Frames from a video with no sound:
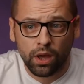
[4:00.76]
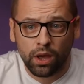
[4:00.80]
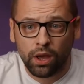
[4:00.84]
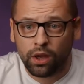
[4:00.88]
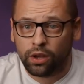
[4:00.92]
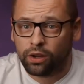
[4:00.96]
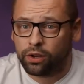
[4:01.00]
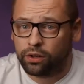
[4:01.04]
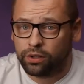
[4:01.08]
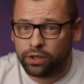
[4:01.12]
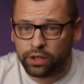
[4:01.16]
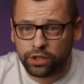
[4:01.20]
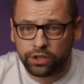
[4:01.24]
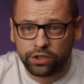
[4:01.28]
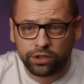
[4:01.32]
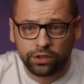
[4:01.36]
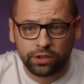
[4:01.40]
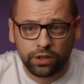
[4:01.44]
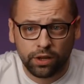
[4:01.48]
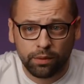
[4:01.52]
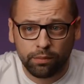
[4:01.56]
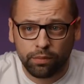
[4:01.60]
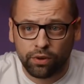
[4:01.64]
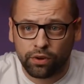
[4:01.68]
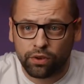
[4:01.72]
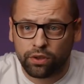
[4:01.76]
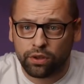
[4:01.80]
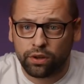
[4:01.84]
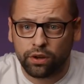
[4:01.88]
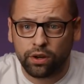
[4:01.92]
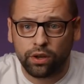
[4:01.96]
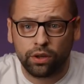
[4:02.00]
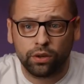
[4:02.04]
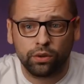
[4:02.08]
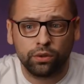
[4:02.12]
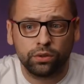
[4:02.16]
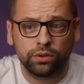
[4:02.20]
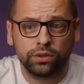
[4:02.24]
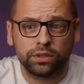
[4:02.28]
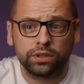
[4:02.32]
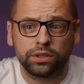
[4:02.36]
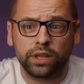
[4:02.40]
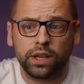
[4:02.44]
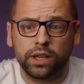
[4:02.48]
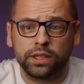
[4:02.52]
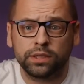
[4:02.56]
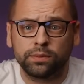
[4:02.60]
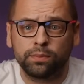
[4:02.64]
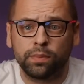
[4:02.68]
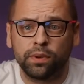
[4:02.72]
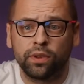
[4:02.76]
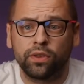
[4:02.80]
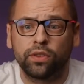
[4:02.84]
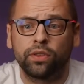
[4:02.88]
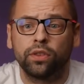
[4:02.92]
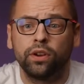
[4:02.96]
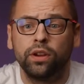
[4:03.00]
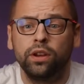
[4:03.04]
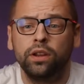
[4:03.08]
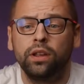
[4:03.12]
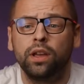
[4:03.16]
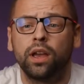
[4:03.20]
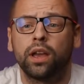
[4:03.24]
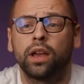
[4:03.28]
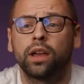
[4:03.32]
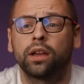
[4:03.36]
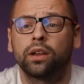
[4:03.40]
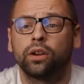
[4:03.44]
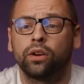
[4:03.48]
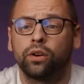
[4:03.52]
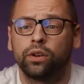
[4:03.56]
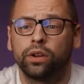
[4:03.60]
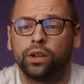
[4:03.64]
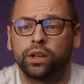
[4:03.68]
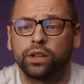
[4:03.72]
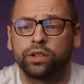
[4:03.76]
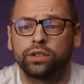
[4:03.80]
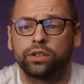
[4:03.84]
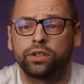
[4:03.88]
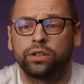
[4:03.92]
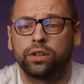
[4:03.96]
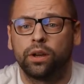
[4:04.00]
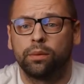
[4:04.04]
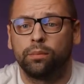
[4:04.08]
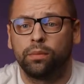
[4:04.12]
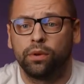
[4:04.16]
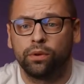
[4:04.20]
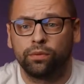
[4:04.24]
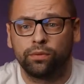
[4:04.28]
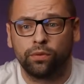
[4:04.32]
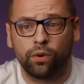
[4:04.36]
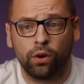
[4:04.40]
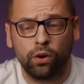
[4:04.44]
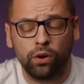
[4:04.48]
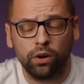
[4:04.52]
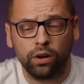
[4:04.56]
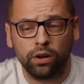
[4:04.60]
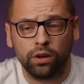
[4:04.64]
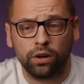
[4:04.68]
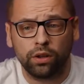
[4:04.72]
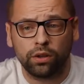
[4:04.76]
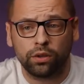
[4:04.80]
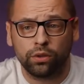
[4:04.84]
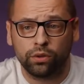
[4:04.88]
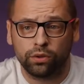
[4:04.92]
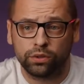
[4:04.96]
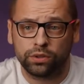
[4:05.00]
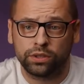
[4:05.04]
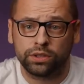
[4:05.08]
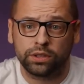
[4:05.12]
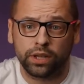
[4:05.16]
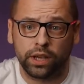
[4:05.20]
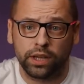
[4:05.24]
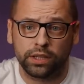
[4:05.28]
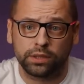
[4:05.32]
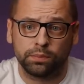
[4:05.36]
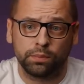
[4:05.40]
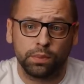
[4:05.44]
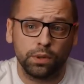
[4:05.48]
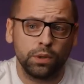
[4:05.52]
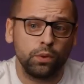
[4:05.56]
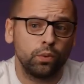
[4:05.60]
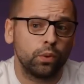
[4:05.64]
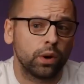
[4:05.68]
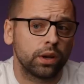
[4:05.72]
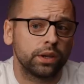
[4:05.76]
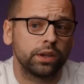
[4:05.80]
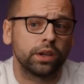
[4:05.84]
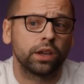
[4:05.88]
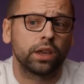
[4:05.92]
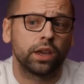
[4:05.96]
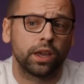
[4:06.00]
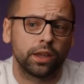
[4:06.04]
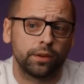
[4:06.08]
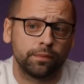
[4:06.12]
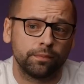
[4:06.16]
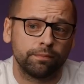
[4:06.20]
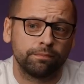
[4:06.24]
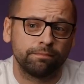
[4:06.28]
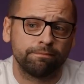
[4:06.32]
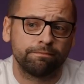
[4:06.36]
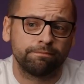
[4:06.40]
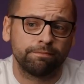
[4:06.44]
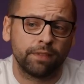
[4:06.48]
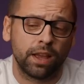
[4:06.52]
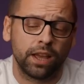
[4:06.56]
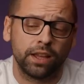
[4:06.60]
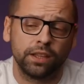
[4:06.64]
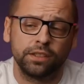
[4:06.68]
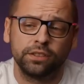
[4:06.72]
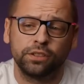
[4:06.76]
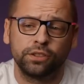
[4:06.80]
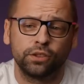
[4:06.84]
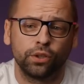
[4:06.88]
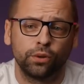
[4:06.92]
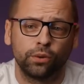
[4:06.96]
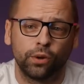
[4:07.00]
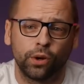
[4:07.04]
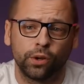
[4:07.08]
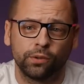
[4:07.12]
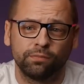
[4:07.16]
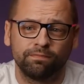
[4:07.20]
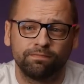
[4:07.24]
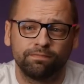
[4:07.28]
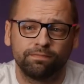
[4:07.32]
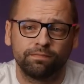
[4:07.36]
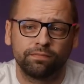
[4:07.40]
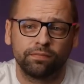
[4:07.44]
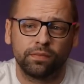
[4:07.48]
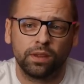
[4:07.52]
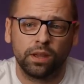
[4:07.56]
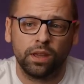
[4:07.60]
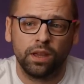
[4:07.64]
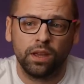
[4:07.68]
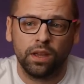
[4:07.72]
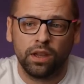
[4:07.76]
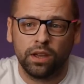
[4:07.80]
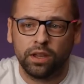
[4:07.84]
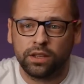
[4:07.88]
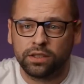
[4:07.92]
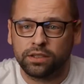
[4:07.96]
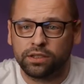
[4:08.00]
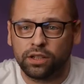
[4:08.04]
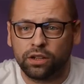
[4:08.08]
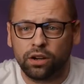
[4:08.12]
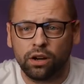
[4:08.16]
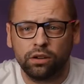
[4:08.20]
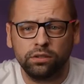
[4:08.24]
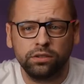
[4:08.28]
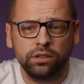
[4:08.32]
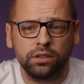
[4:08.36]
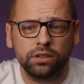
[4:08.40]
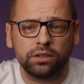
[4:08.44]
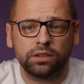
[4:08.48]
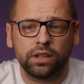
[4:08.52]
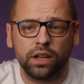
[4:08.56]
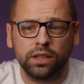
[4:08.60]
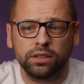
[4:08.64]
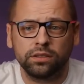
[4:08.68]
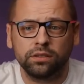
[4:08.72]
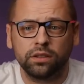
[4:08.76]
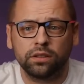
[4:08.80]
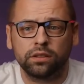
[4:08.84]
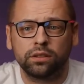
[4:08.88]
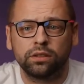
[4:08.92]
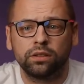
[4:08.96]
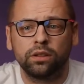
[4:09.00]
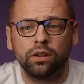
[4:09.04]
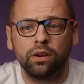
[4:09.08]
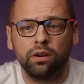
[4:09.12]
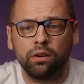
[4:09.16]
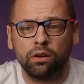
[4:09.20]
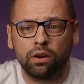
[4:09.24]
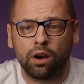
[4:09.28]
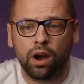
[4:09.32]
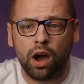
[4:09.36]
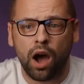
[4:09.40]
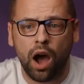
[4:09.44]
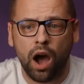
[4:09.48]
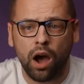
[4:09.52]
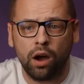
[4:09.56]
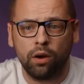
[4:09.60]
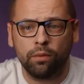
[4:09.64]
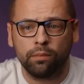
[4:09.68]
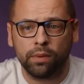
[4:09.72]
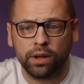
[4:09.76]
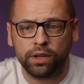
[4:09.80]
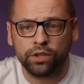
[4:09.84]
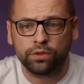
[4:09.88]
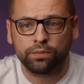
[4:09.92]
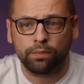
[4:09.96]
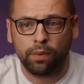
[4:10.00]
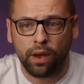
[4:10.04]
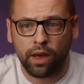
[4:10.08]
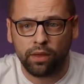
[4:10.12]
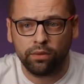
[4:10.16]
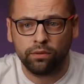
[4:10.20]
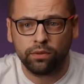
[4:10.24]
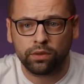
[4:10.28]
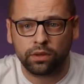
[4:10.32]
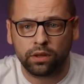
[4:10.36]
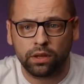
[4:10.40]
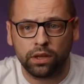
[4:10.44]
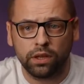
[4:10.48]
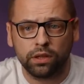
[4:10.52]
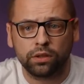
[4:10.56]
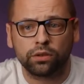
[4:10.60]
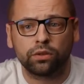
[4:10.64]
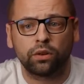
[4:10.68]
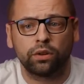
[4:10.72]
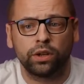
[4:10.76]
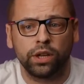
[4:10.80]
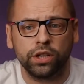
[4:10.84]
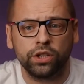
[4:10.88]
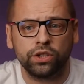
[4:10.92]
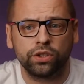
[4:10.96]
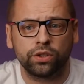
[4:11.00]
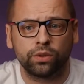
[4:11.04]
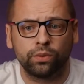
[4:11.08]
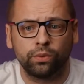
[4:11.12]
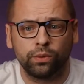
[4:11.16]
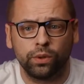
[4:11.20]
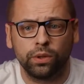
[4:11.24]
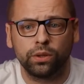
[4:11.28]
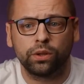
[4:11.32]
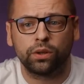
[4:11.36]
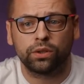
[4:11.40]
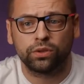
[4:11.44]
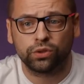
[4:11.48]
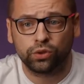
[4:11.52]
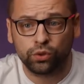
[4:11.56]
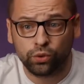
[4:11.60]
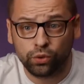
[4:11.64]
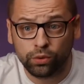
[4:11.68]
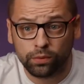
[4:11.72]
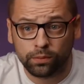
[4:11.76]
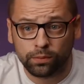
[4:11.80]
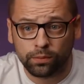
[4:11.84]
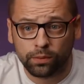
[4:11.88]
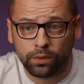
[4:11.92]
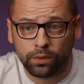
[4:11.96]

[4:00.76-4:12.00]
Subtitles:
connection number 3 uses ISP 3, and connection number 4 uses ISP 1 again, and so on. The router does not know how much bandwidth each connection will consume.